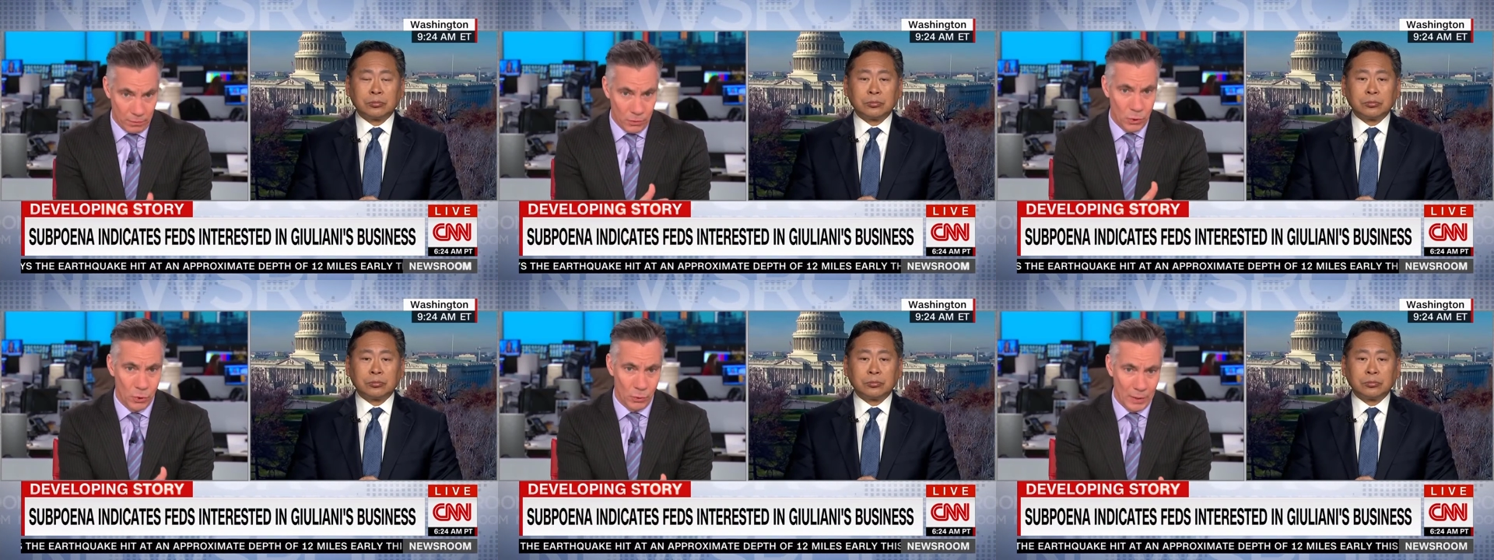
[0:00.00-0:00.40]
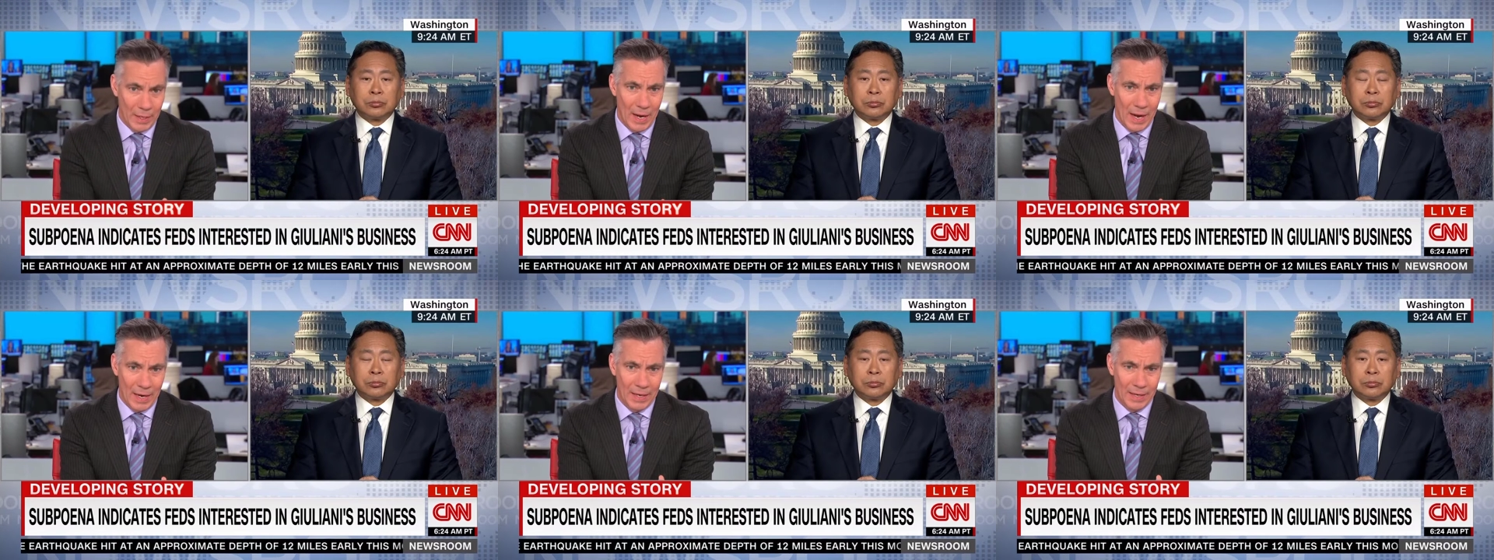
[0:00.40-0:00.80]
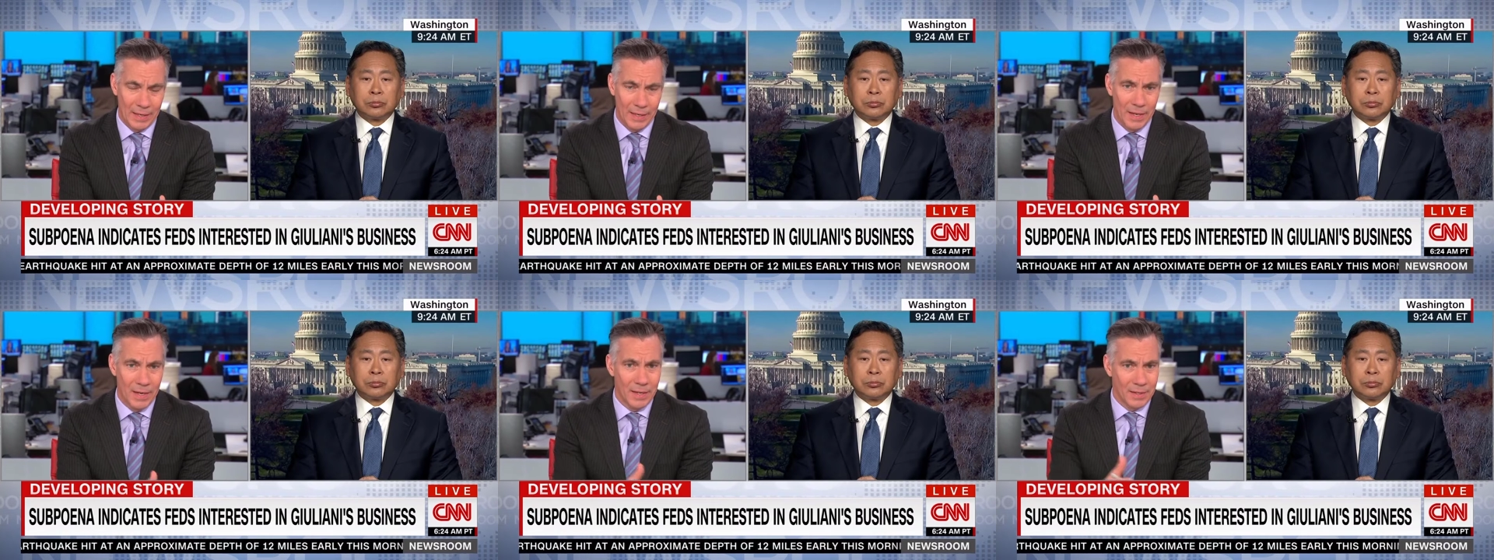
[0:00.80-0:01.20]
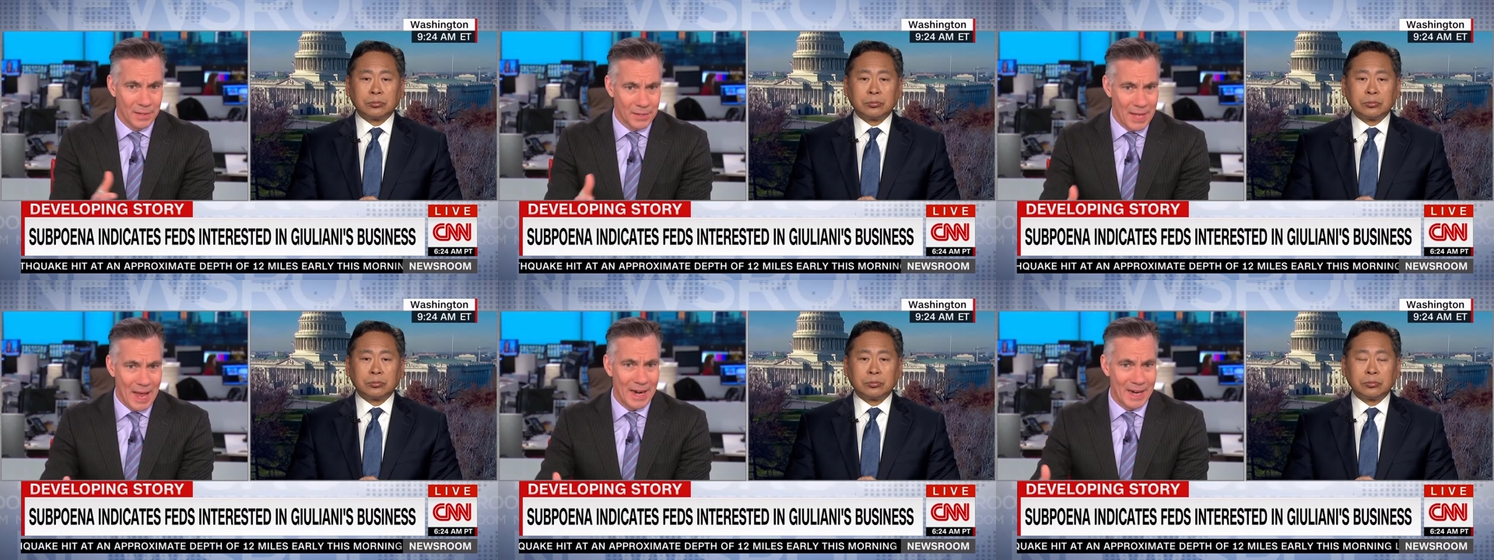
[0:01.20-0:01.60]
Speaker 1: Giuliani, does
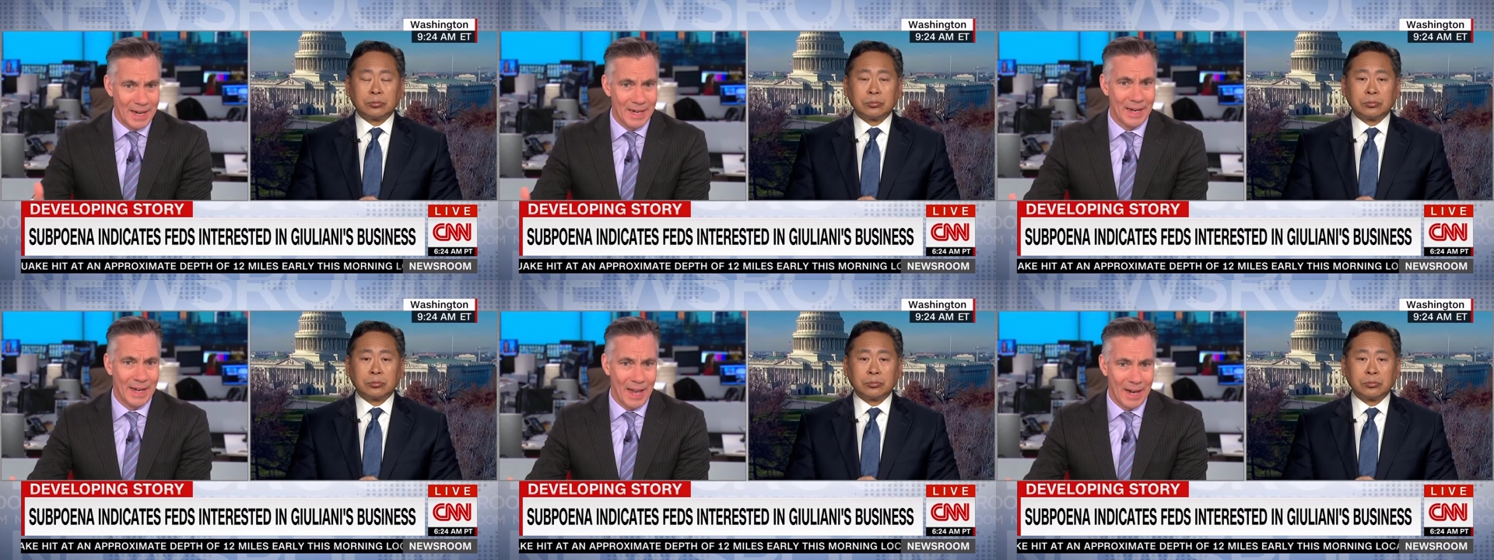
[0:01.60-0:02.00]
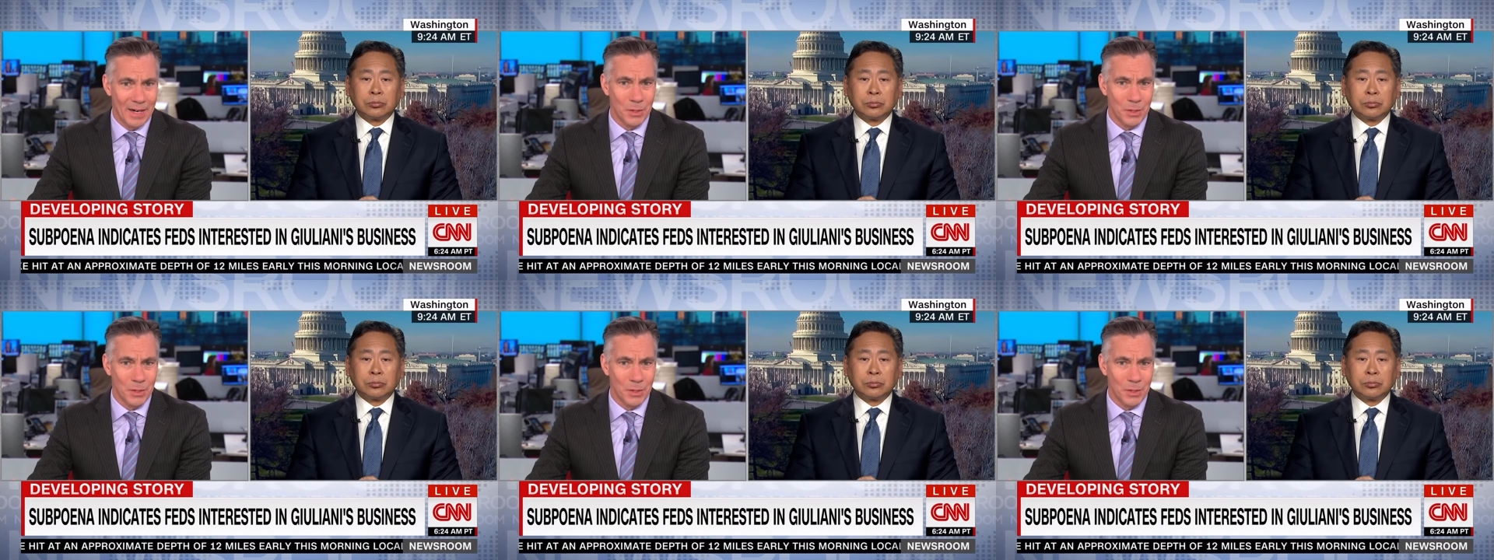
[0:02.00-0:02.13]
that indicate as a